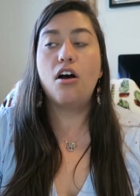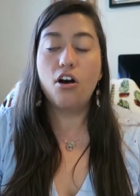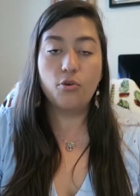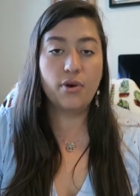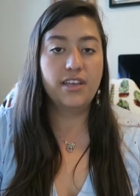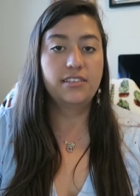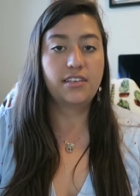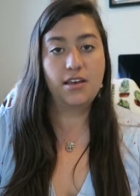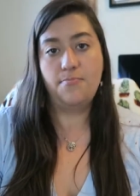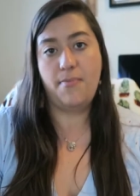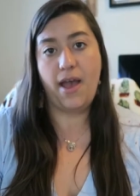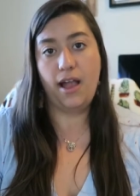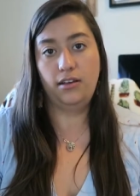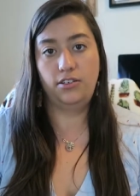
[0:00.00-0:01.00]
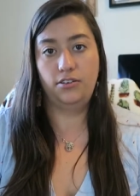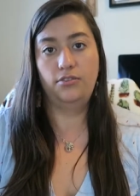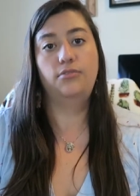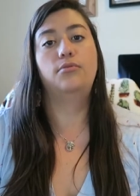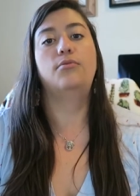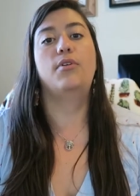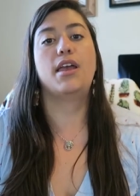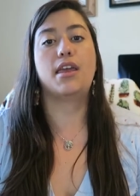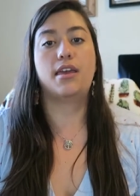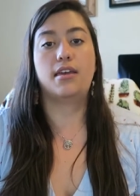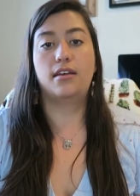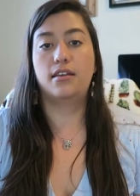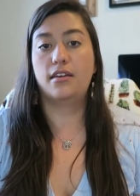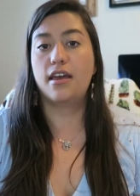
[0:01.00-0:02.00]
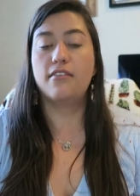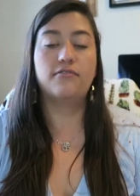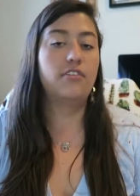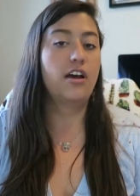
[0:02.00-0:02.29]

always come back to and have